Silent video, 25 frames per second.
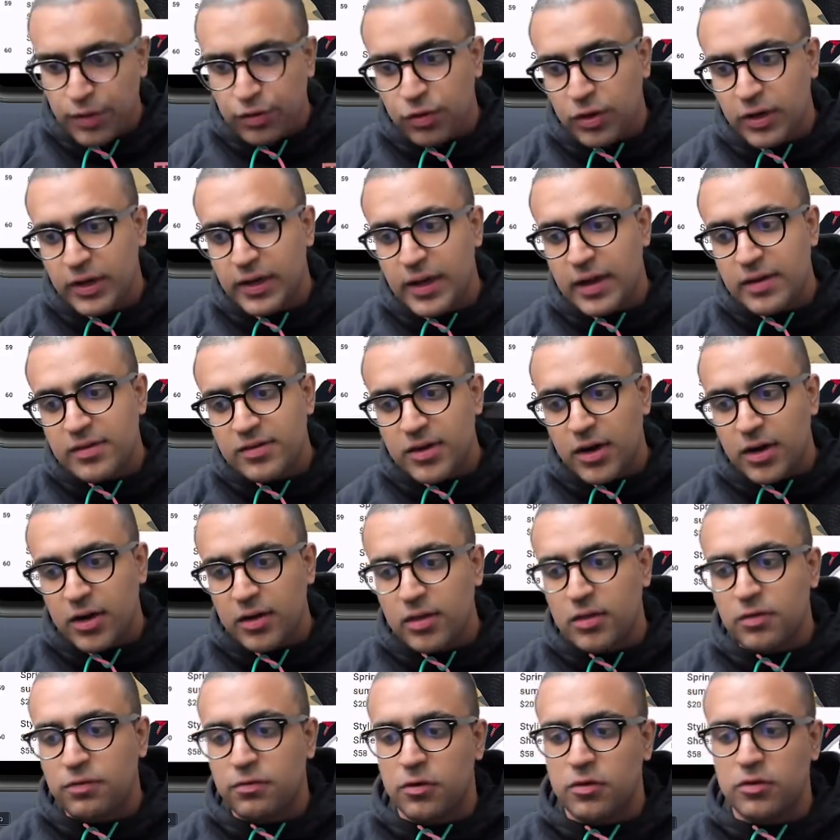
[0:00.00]
So to get
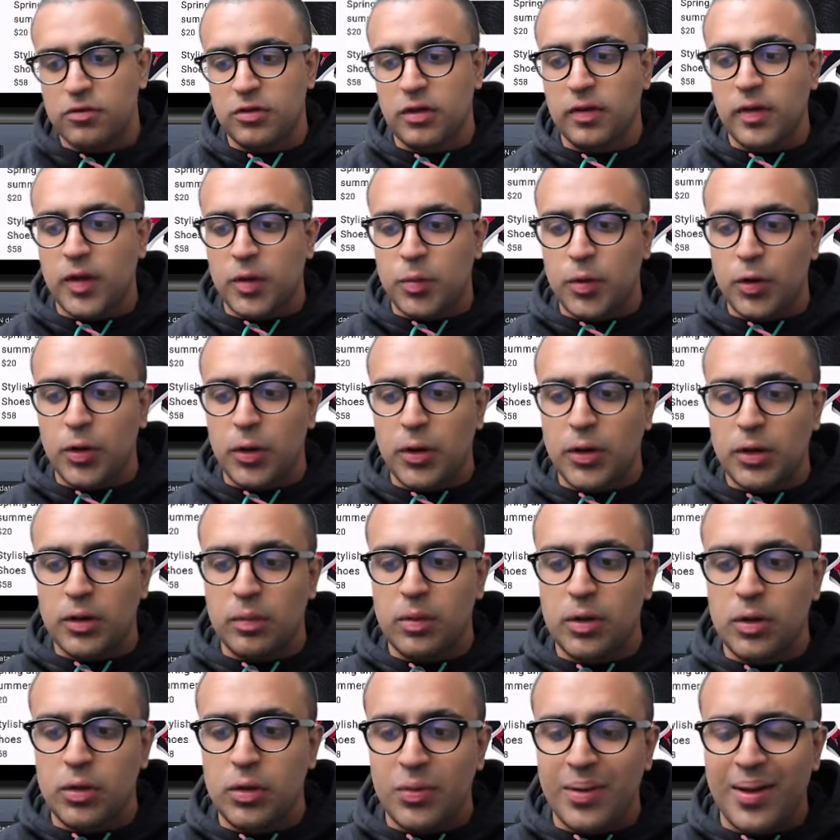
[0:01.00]
started, the first thing that we're going to
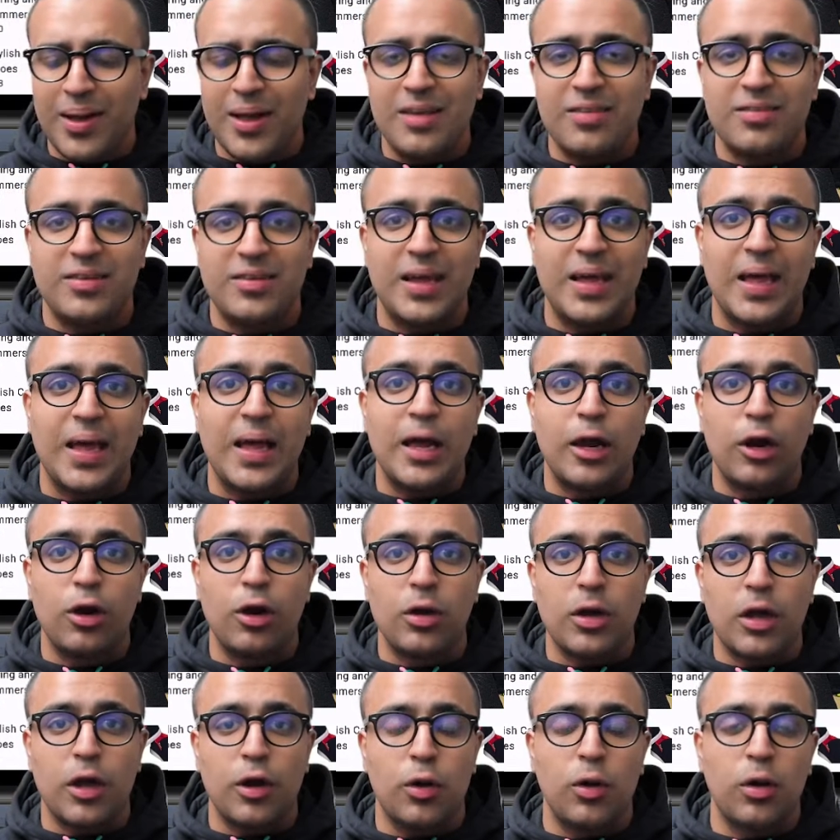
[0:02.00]
be doing is taking a
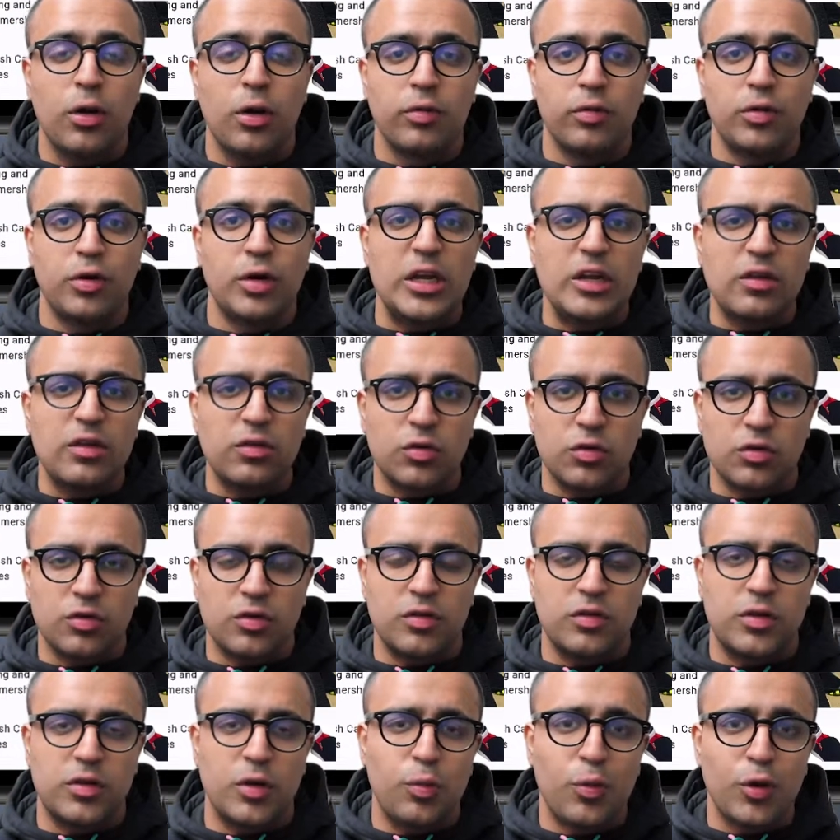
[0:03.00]
look at all of the
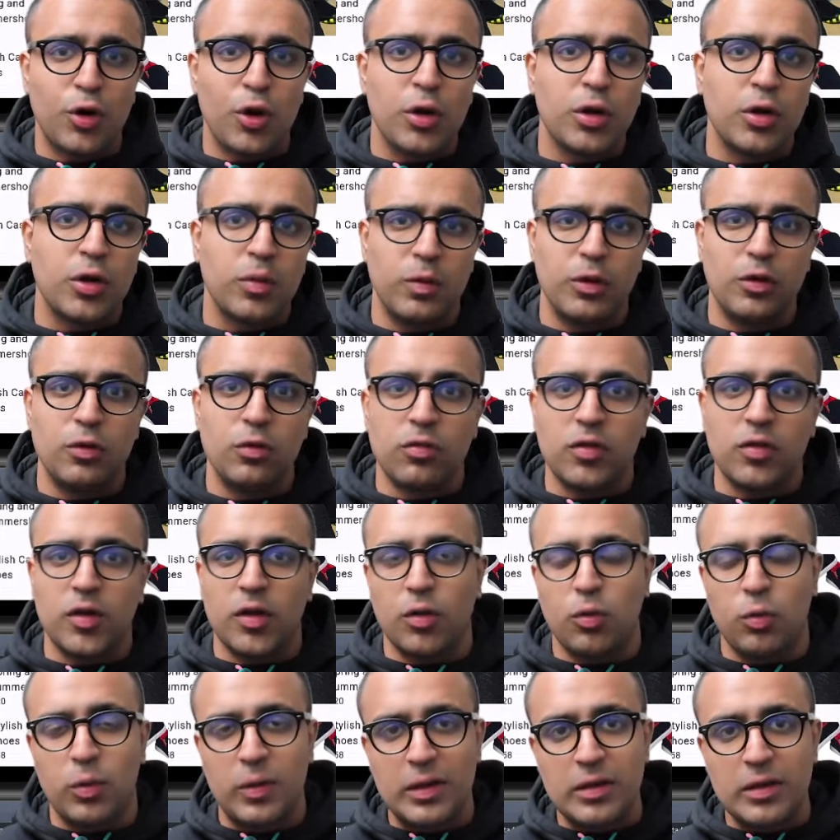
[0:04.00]
resources that we're going to be
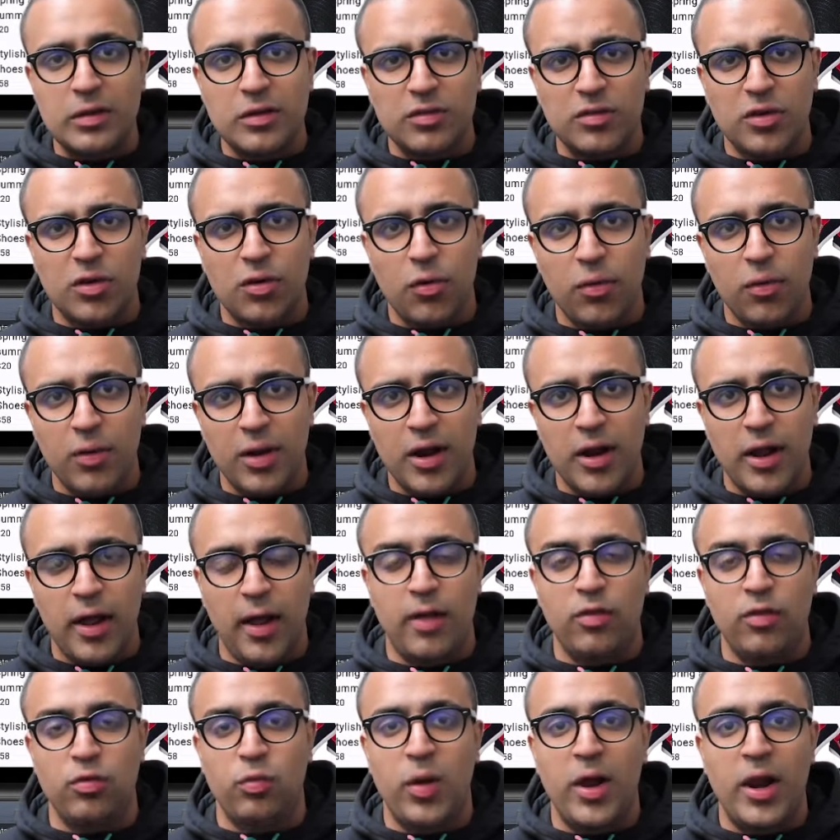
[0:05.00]
using within this tutorial,
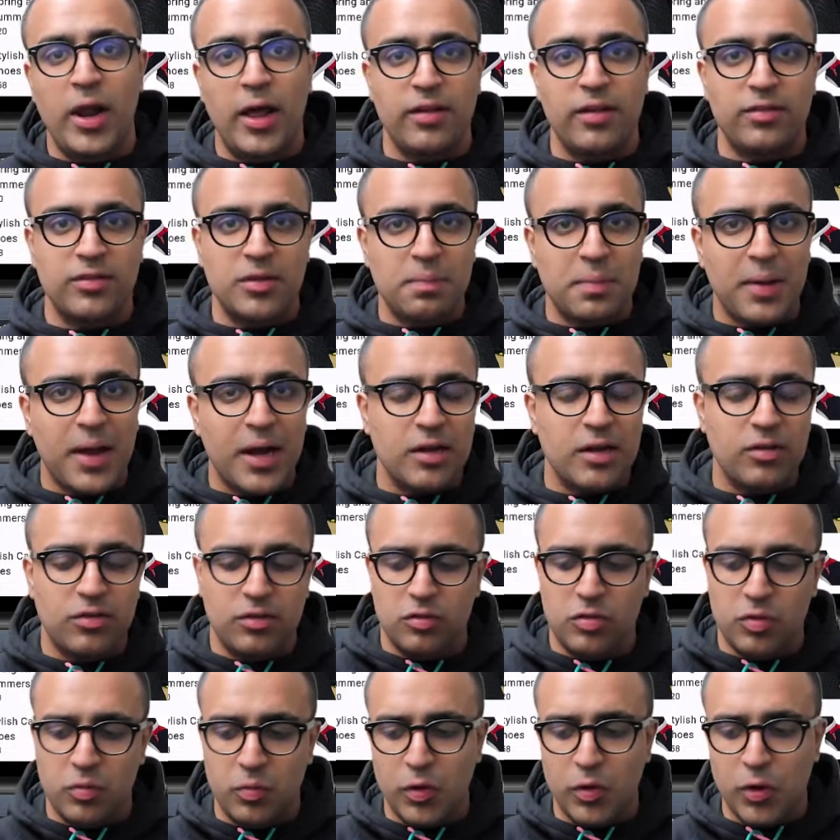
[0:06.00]
as well as the
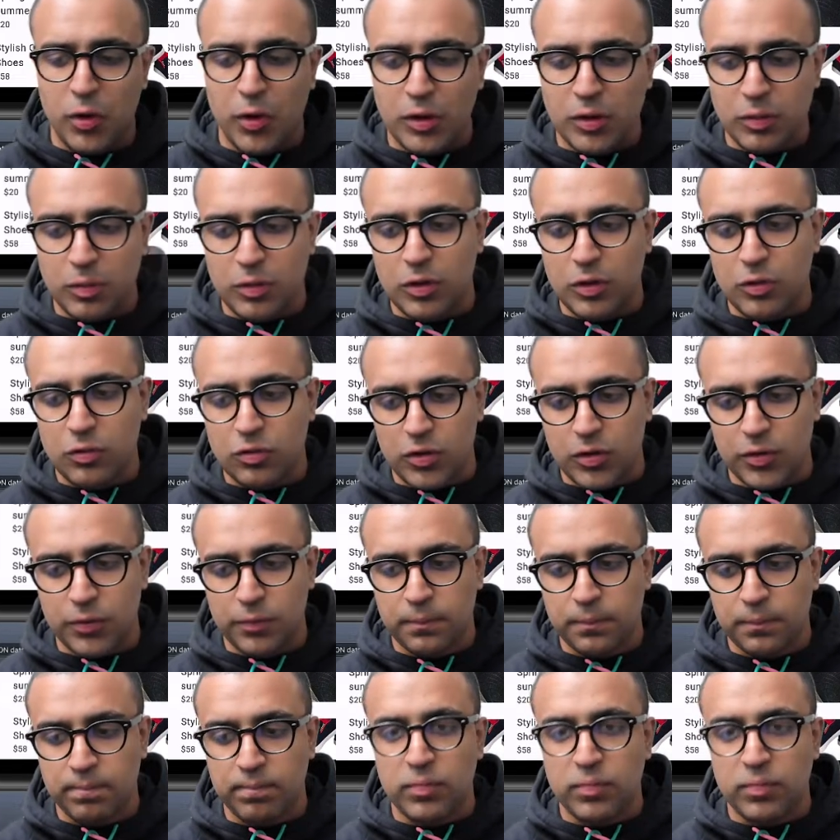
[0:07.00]
packages that we're going to be using.